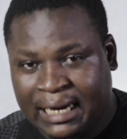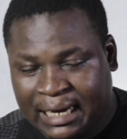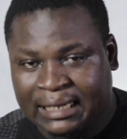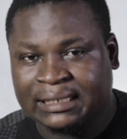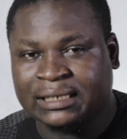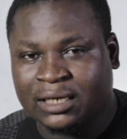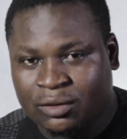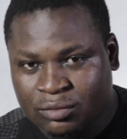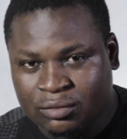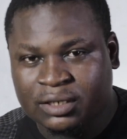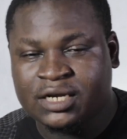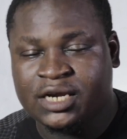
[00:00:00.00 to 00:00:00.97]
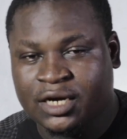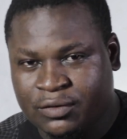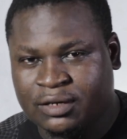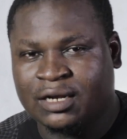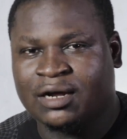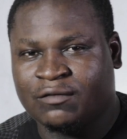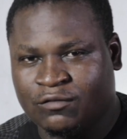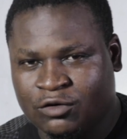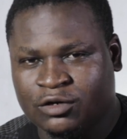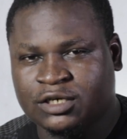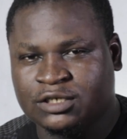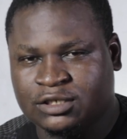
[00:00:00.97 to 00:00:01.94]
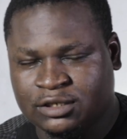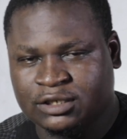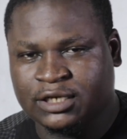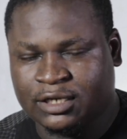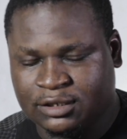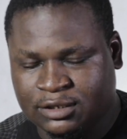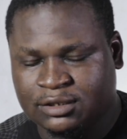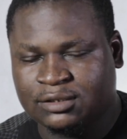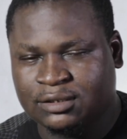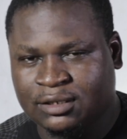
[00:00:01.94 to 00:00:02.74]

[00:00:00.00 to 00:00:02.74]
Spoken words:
are now hearing our voice. Yes.